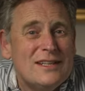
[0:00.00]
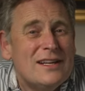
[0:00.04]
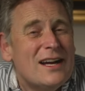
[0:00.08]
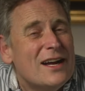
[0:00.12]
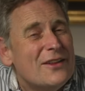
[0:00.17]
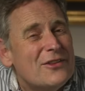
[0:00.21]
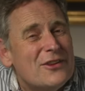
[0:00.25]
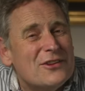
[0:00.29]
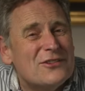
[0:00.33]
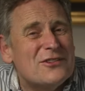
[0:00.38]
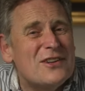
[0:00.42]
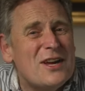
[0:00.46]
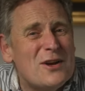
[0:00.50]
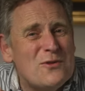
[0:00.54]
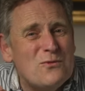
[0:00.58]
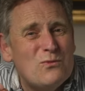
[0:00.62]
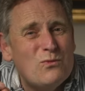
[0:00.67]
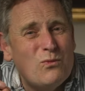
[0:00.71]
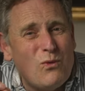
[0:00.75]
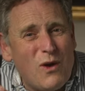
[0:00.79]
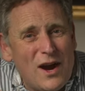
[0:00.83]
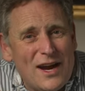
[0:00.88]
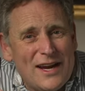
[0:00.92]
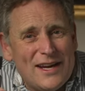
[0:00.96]
and there's no
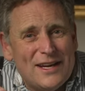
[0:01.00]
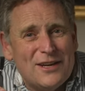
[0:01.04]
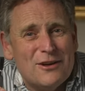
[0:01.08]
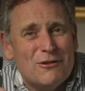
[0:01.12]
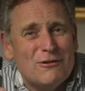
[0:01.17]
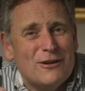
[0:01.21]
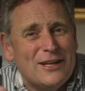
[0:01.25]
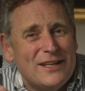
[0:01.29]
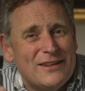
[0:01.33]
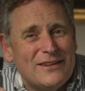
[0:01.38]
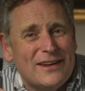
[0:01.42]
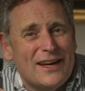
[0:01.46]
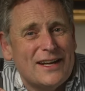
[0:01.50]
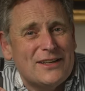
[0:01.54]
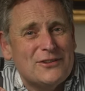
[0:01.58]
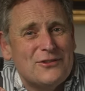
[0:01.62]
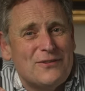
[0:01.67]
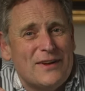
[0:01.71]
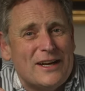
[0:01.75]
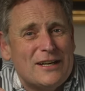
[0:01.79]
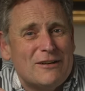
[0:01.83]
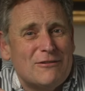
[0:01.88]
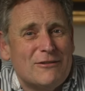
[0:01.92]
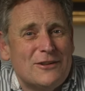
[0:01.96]
way your index
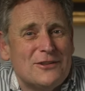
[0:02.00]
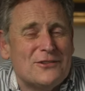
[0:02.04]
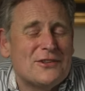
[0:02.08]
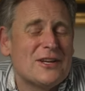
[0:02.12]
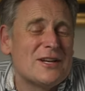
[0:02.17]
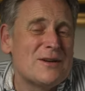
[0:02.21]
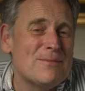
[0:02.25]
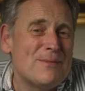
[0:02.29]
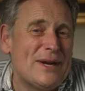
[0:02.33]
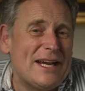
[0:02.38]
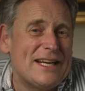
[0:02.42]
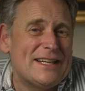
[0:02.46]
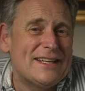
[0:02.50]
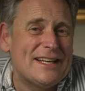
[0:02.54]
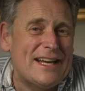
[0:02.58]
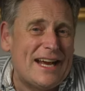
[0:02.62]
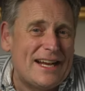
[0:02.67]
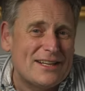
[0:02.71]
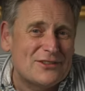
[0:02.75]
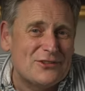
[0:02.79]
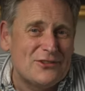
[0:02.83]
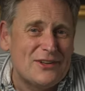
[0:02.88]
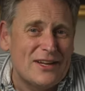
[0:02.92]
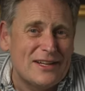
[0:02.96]
finger is going to make an
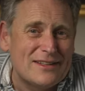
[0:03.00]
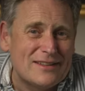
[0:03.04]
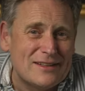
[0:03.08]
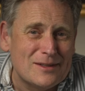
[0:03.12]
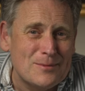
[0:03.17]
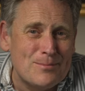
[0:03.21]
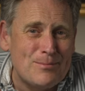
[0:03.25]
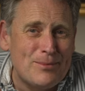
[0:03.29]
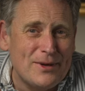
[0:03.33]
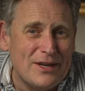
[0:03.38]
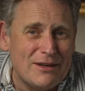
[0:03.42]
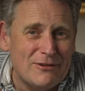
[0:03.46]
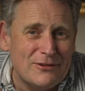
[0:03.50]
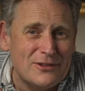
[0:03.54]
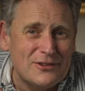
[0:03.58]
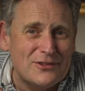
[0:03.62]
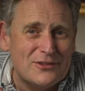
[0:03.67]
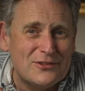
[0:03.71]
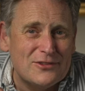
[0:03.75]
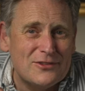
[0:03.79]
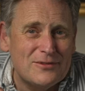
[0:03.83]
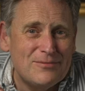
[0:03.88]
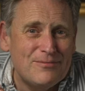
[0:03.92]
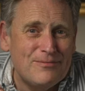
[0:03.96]
accidental
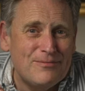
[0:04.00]
appearance.